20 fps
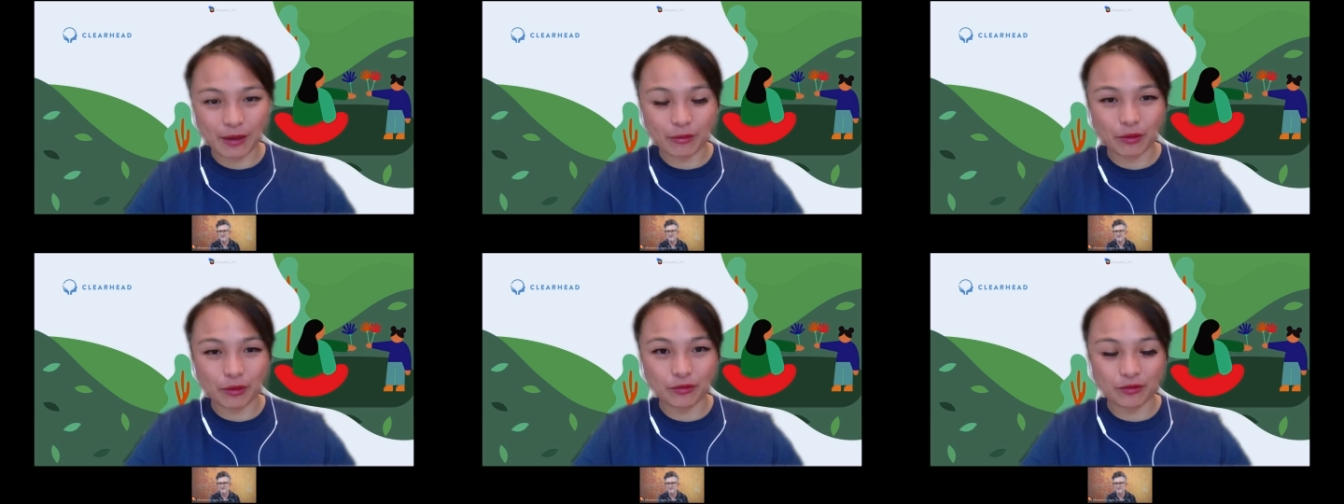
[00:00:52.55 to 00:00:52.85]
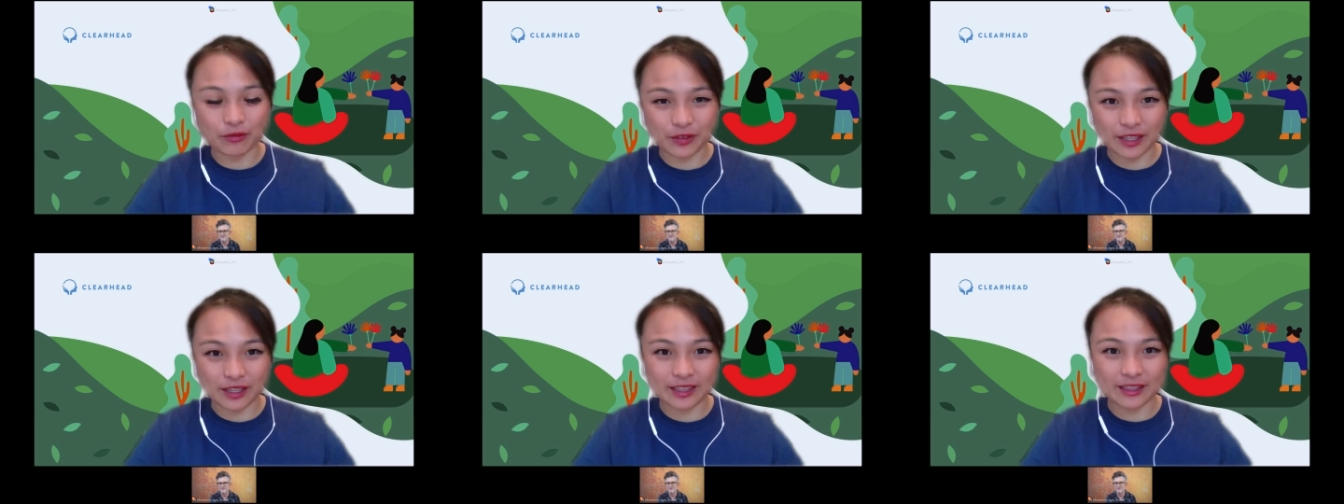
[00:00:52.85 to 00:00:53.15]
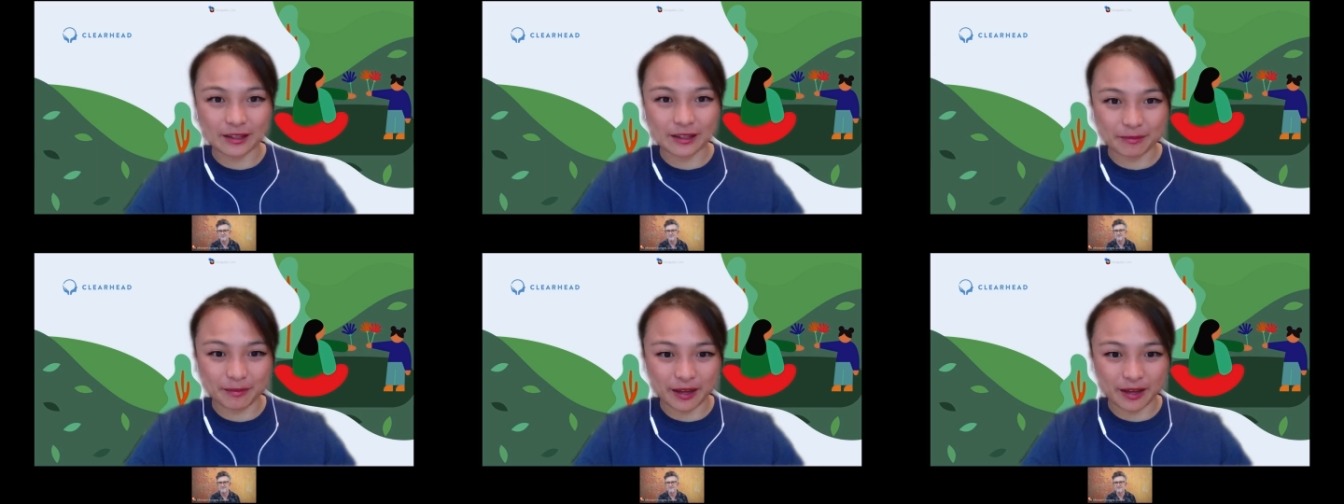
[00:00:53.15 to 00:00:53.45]
I will
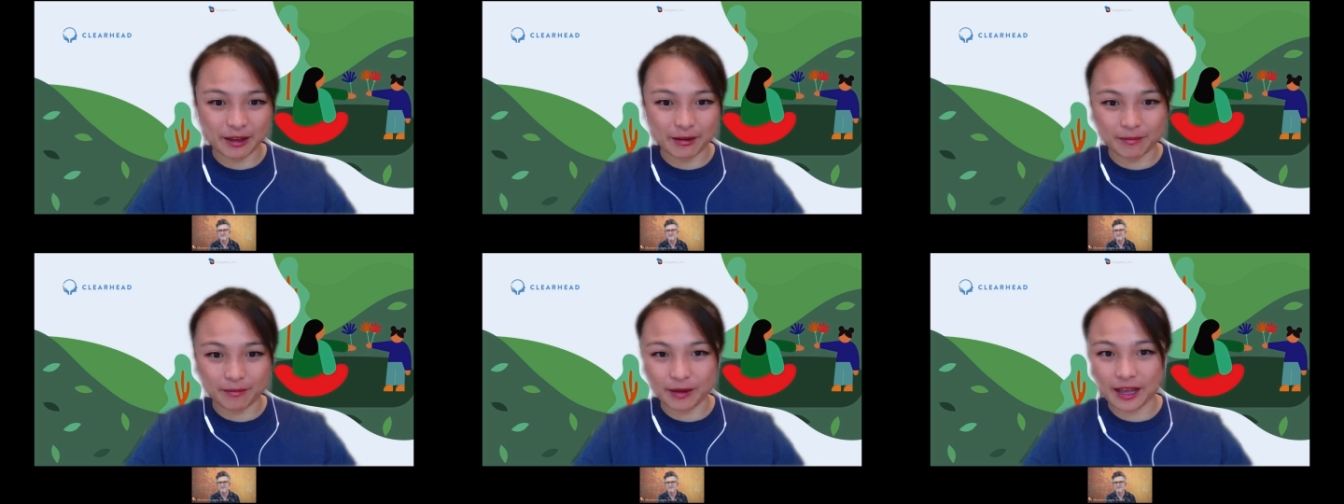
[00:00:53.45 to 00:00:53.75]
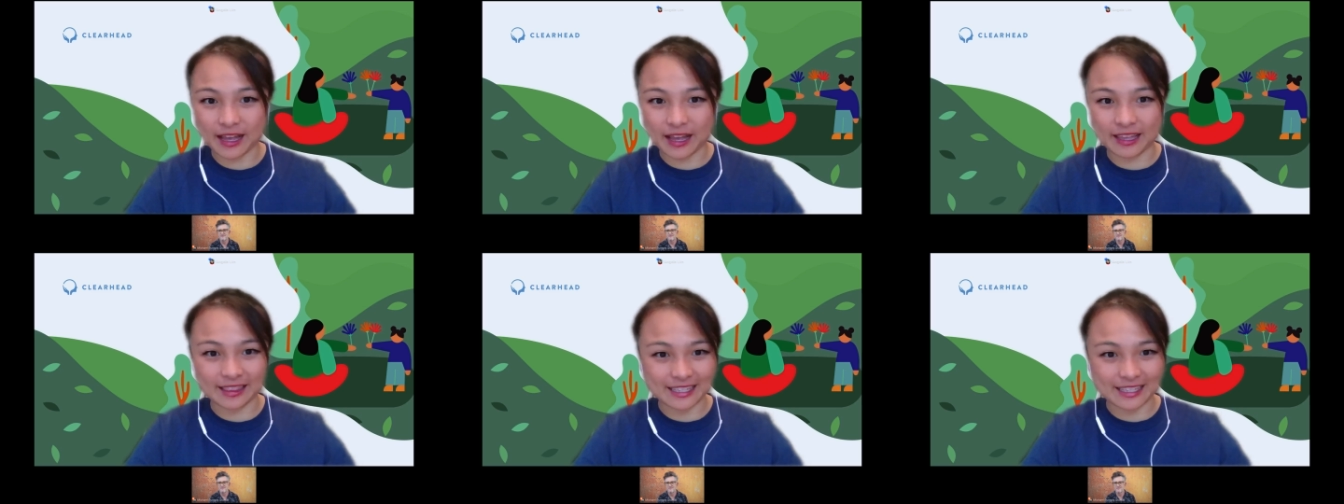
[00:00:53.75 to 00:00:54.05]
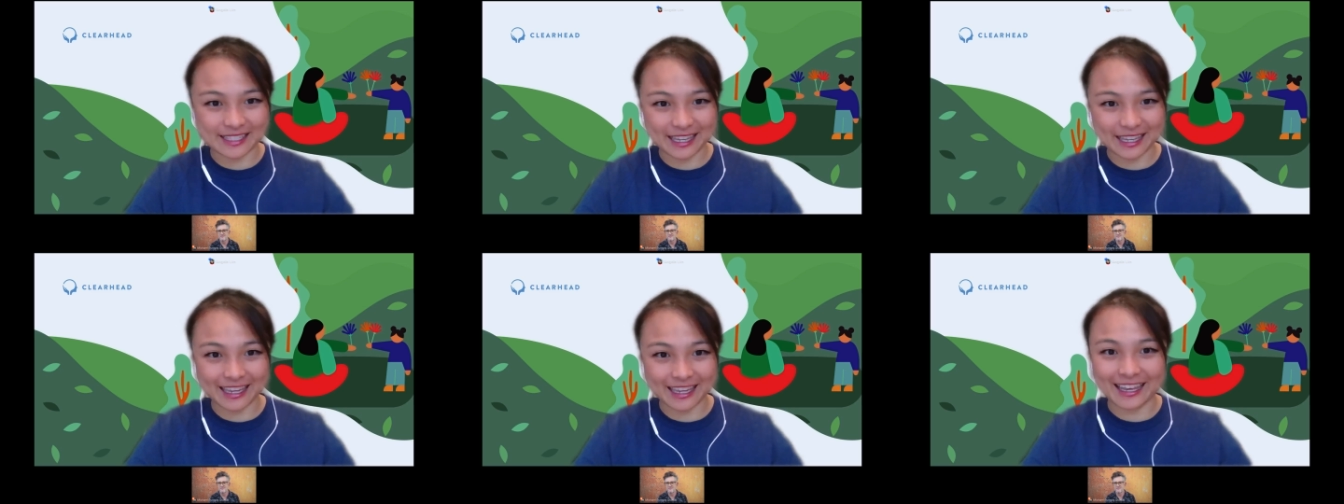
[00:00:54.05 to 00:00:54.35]
feed them um, in
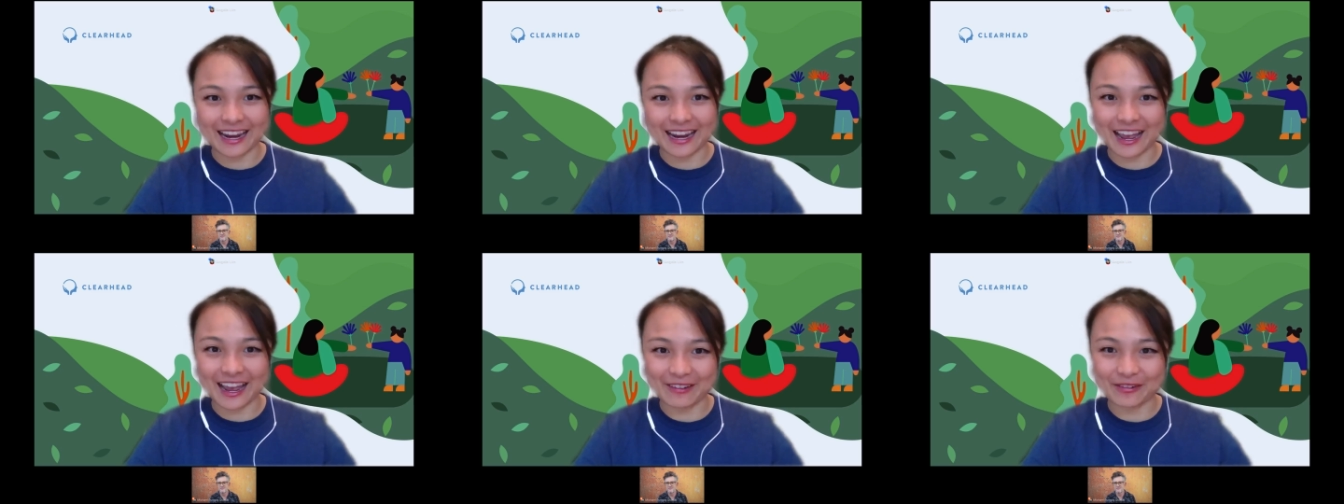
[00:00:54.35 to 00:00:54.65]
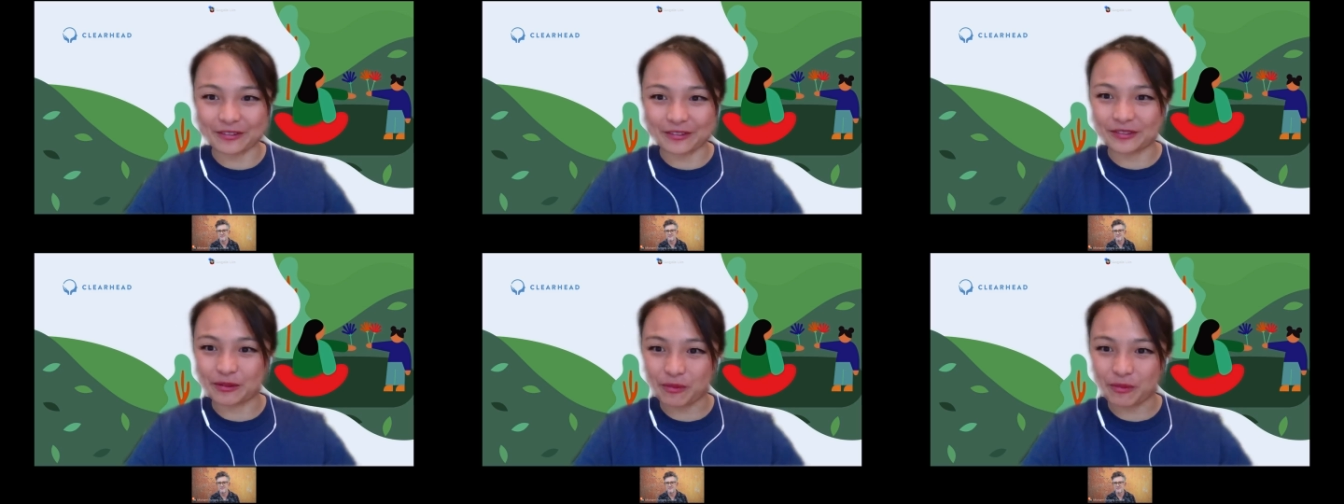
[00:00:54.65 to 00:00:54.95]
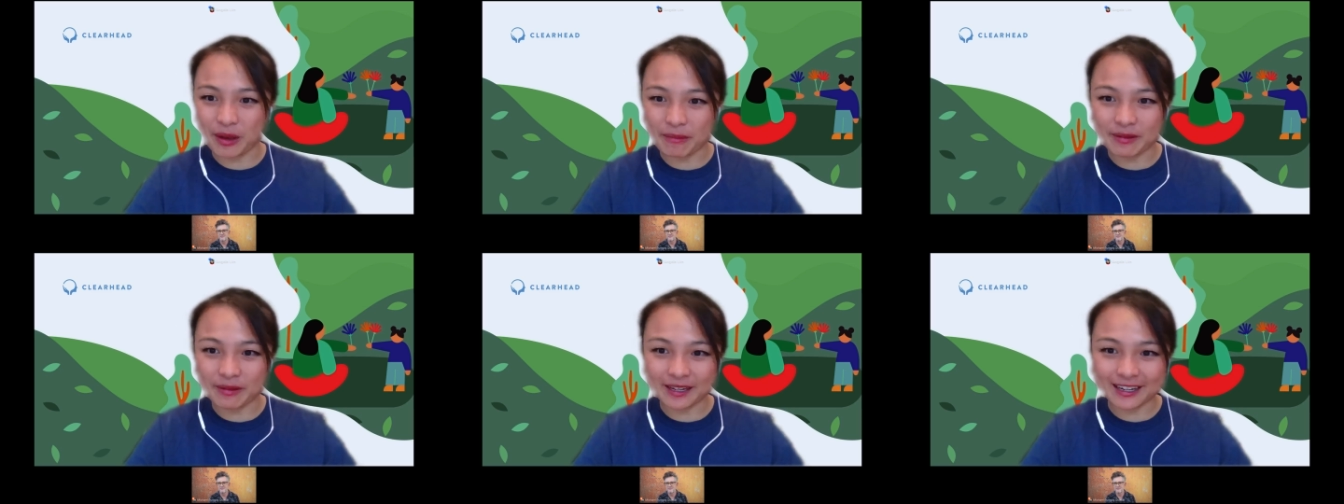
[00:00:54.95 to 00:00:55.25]
the second half of
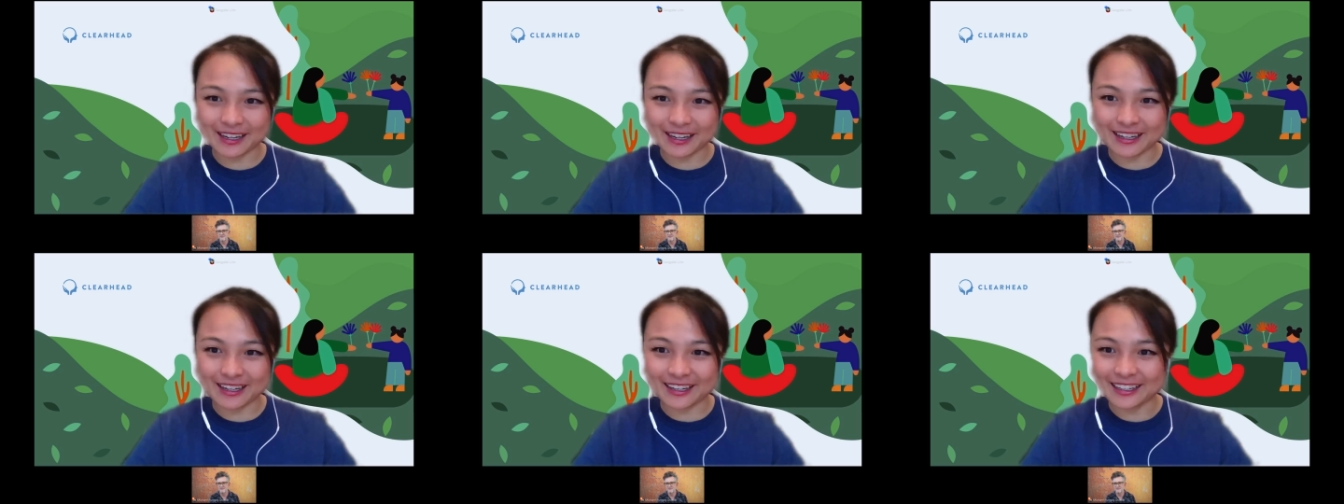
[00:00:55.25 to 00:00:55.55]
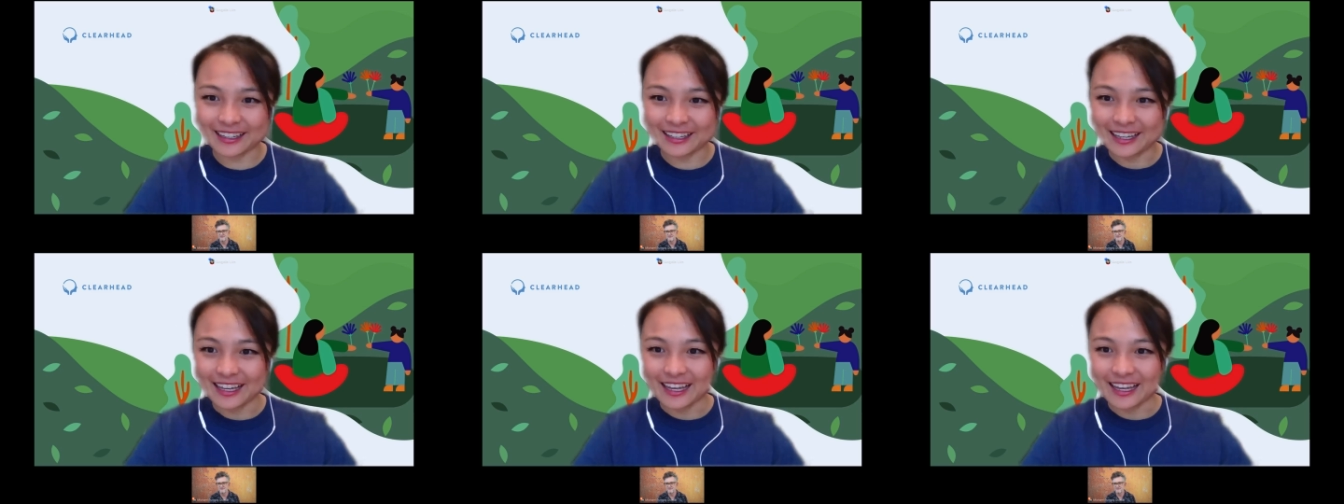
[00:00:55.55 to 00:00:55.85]
the webinar.